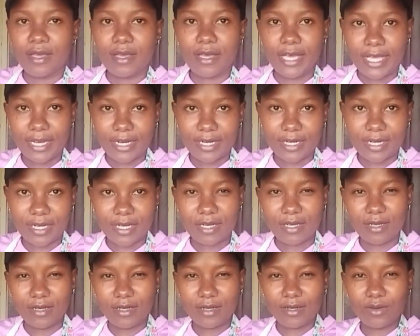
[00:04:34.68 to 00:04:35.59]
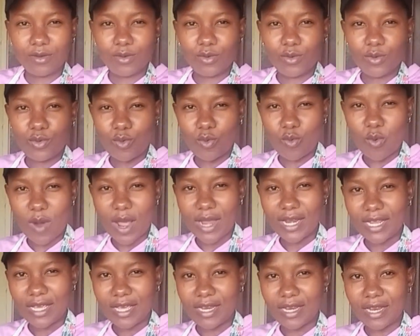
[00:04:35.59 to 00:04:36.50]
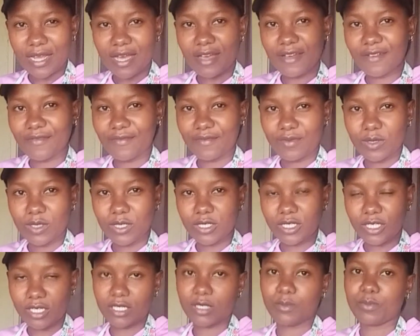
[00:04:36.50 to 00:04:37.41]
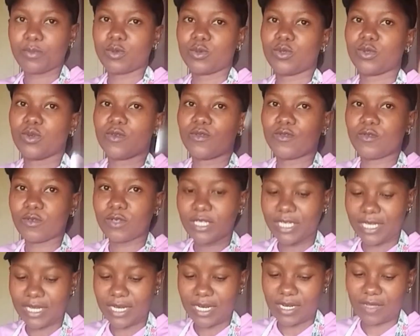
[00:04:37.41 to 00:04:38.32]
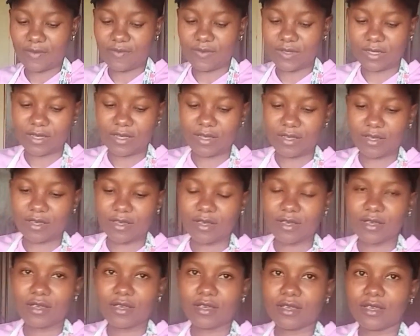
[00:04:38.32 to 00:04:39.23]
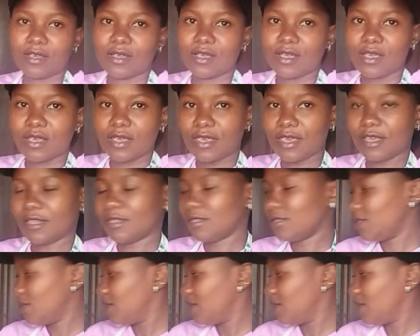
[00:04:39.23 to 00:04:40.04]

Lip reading: and 1.5 teaspoons of tea leaves. Yes,